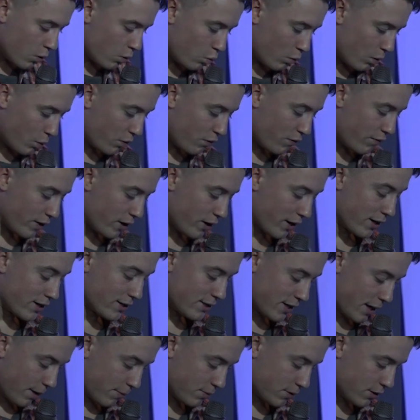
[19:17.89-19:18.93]
when we feel
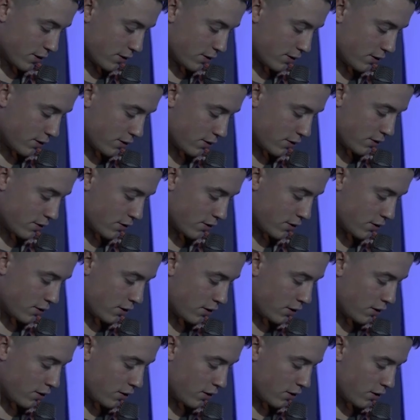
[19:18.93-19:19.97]
accepted.
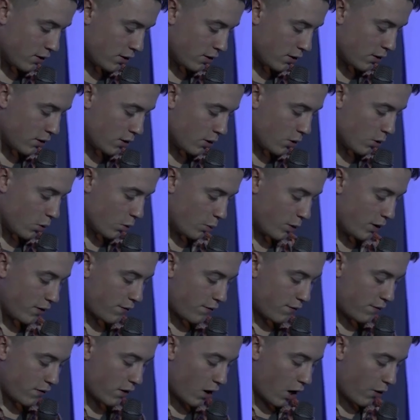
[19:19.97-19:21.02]
We
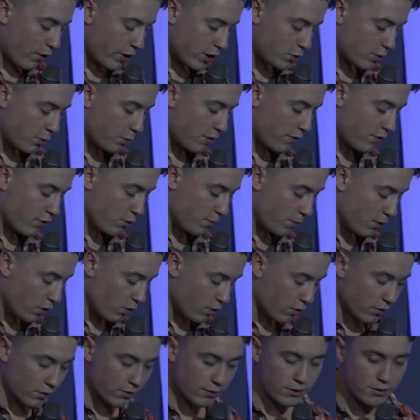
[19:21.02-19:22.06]
flourish when we feel
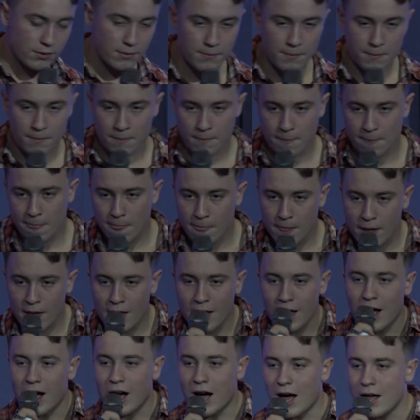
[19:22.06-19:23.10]
belonged.
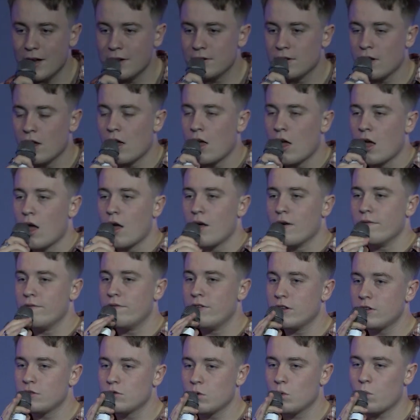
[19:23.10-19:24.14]
And
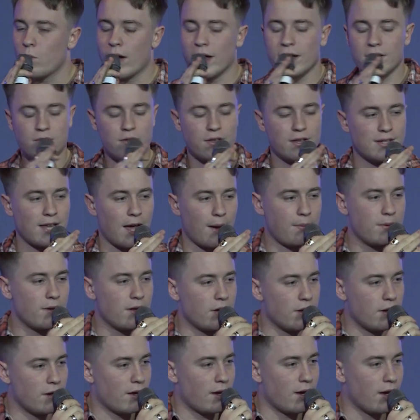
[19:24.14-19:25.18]
there's always this
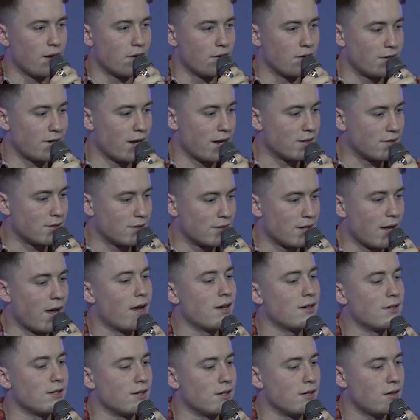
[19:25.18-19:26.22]
happening in today's
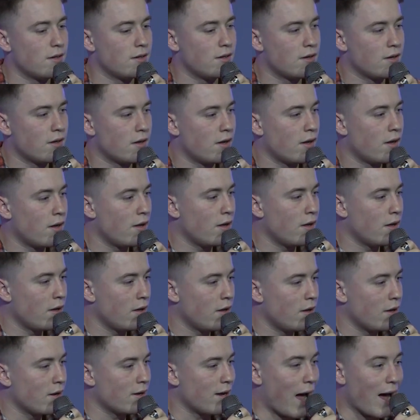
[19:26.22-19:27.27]
society.
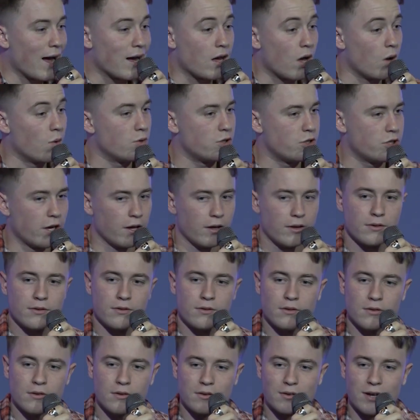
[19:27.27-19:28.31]
Gang culture.
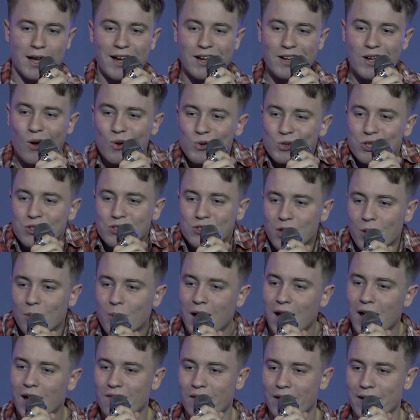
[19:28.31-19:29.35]
Gang culture is so
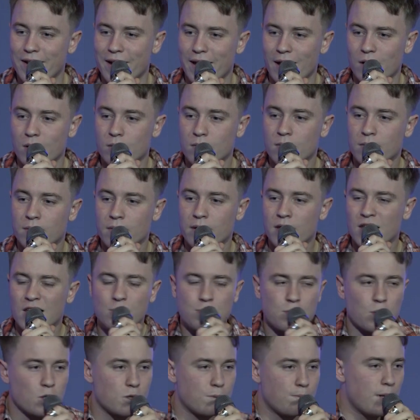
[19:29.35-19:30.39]
high right now.
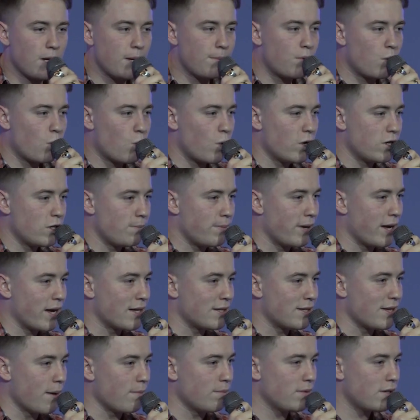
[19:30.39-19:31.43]
It's because people want to be
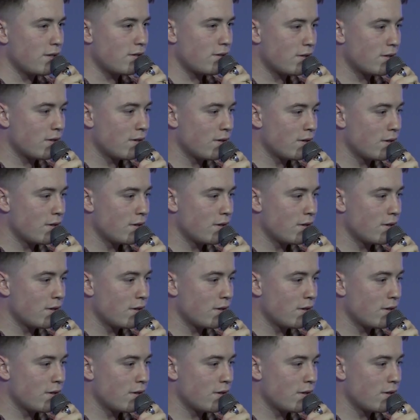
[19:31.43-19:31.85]
accepted,